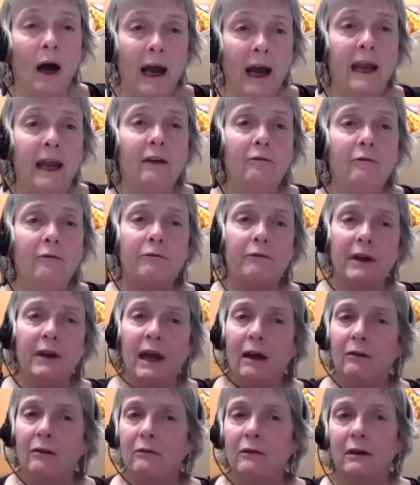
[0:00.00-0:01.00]
have
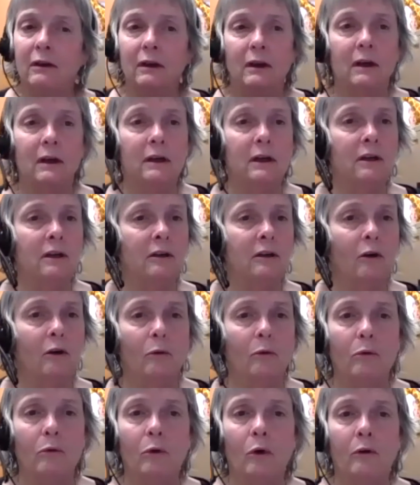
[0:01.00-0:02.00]
found,
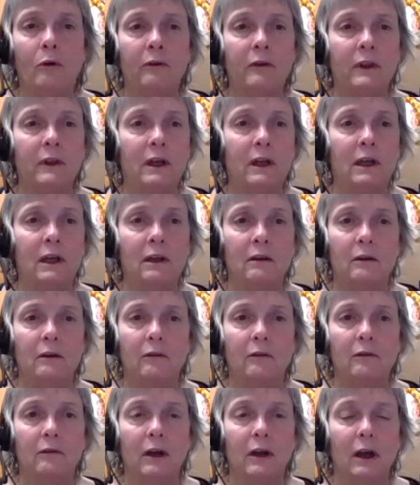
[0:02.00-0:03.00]
over the
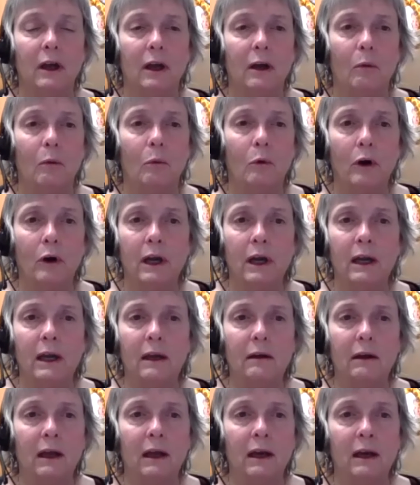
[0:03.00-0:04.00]
years
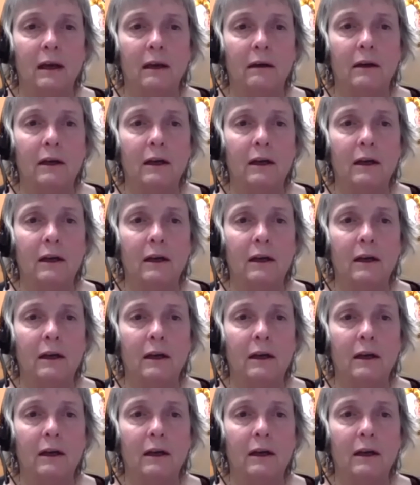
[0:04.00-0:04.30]
working in a,